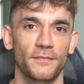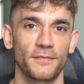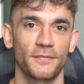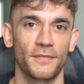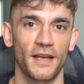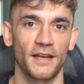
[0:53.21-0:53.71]

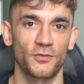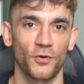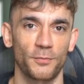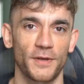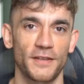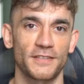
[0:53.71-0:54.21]
Here's what
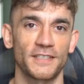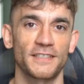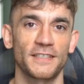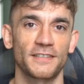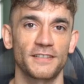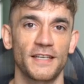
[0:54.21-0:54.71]
makes this
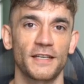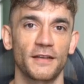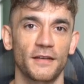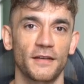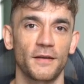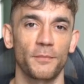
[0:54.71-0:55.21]
insane.
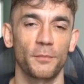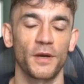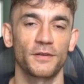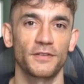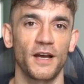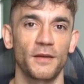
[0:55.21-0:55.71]
Most
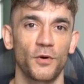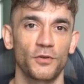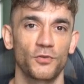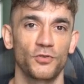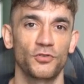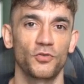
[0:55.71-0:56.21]
AI
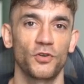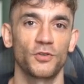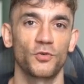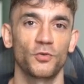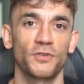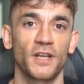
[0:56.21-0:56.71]
models treat all
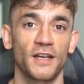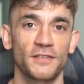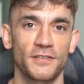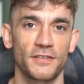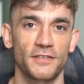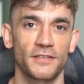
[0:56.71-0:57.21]

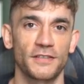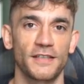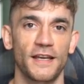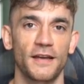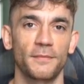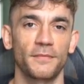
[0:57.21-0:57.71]
tasks the
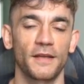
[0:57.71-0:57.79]
same.